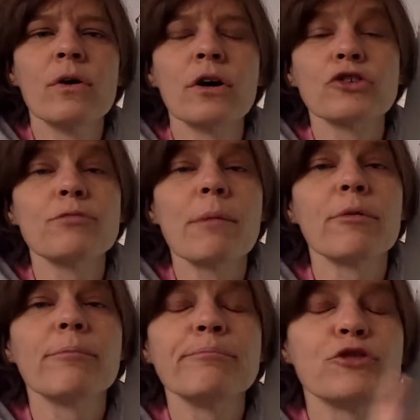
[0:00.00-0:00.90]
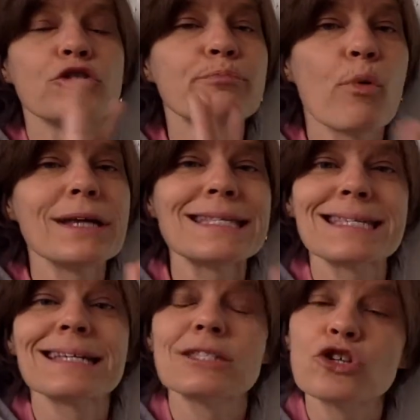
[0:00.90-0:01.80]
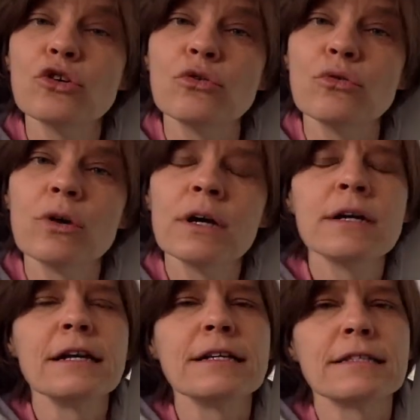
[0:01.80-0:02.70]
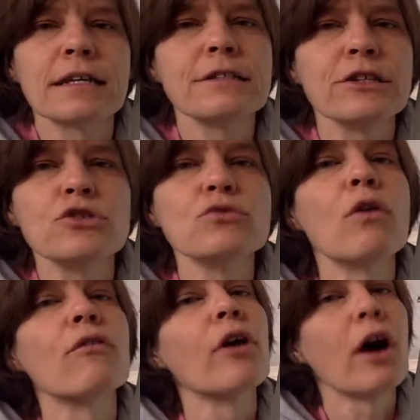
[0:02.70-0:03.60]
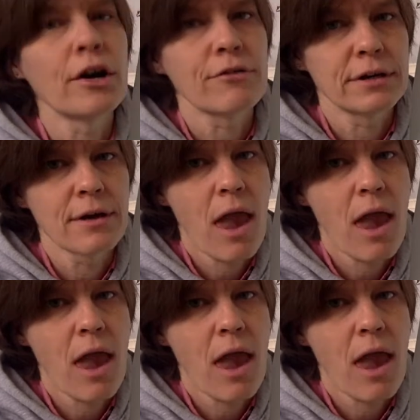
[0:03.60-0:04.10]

Because remember, just 0.62 is 62 over 100,